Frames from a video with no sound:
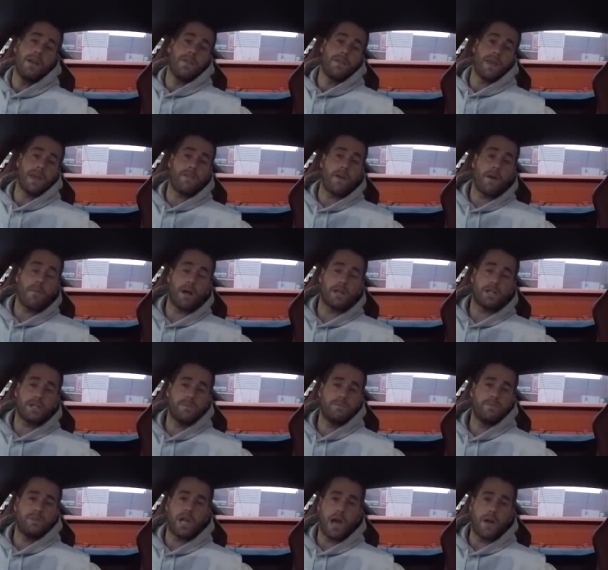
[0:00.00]
Thank you very much.
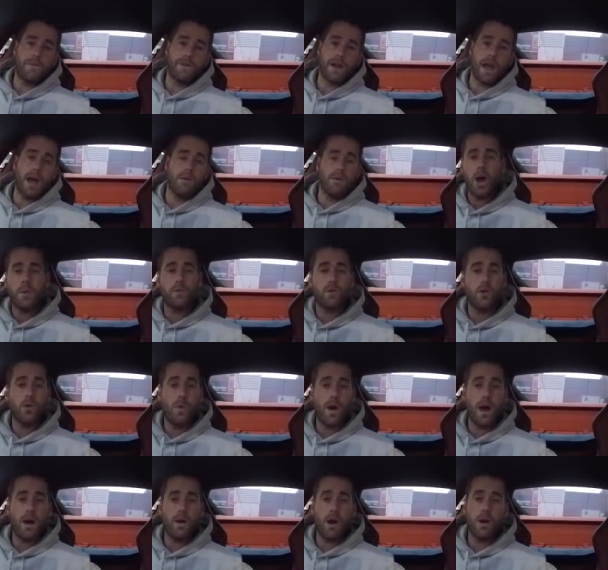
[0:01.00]
Ciao for now. Hope you're all
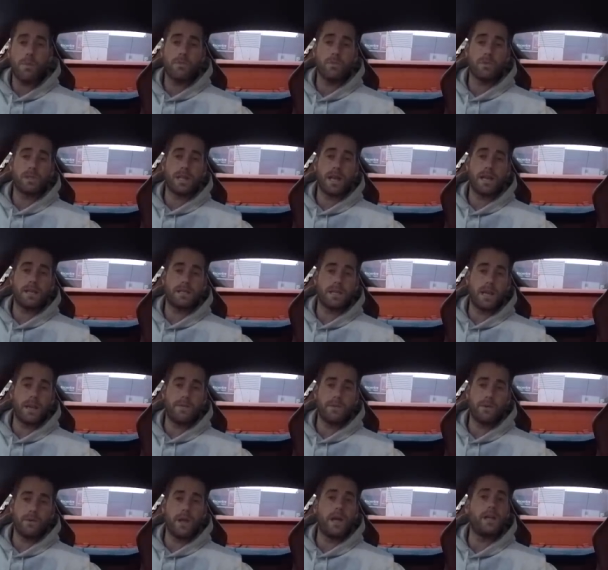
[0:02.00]
well. Hope you're all staying safe
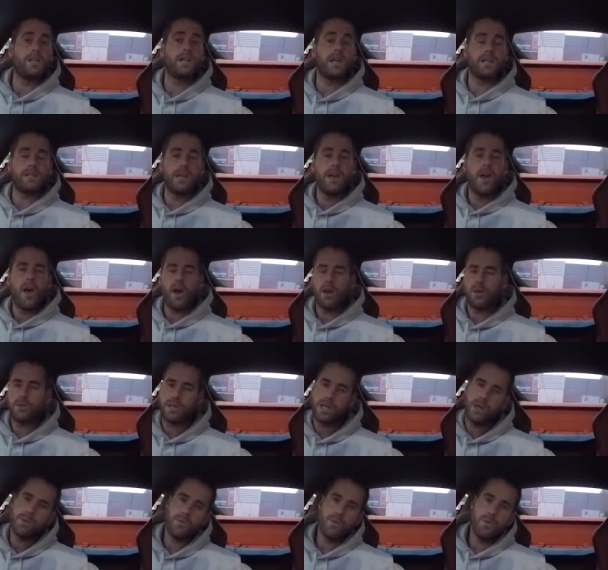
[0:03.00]
and all that jazz. And I'll
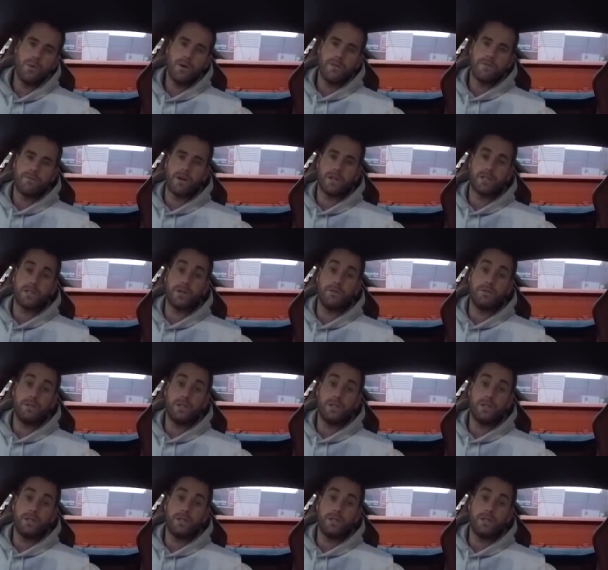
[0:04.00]
see you all very soon.